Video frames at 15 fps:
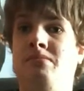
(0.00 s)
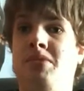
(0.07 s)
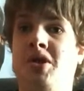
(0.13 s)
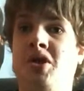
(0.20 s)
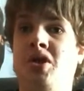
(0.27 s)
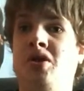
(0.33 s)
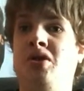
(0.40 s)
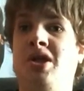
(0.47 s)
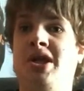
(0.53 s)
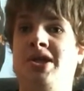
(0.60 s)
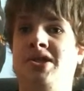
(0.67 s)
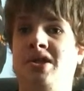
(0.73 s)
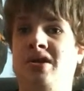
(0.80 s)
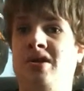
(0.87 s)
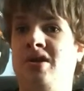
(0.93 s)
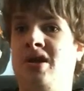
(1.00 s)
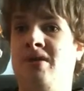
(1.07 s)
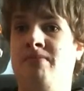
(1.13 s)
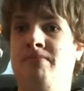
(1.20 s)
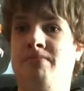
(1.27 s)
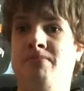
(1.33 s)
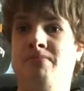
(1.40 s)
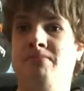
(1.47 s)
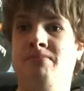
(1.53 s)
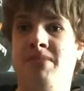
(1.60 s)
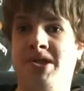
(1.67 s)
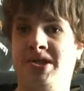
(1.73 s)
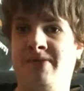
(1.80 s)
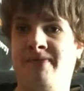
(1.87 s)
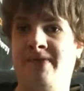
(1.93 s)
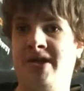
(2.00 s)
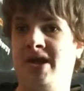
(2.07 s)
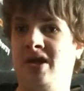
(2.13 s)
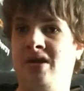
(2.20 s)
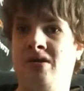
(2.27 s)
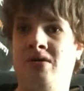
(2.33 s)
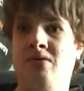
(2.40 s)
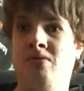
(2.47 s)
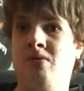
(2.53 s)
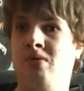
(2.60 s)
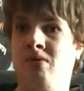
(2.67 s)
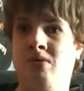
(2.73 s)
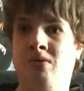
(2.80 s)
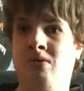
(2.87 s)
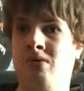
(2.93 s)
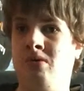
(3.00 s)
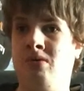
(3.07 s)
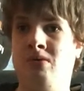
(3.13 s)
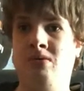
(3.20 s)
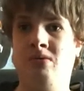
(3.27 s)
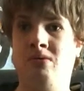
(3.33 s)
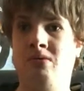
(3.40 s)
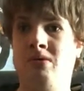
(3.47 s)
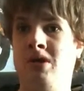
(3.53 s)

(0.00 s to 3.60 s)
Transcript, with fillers: purely so you don't miss a video or,